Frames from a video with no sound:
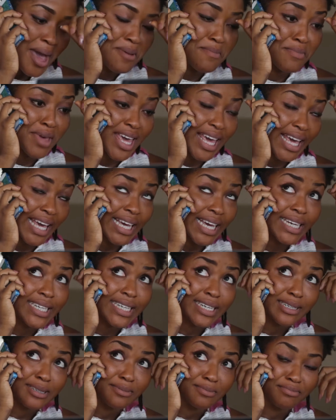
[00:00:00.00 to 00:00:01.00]
me
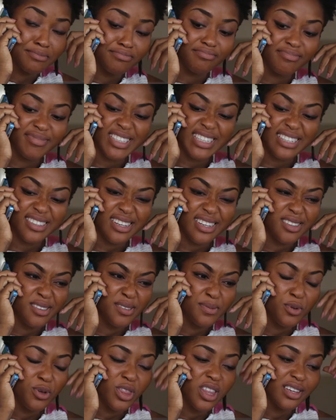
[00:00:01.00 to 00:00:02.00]
um, just a
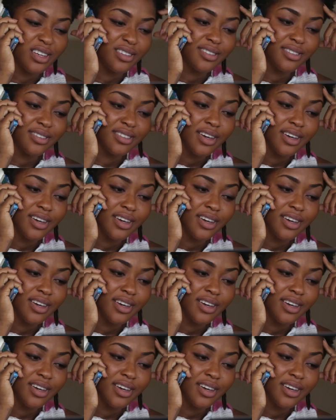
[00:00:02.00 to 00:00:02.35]
smoothies,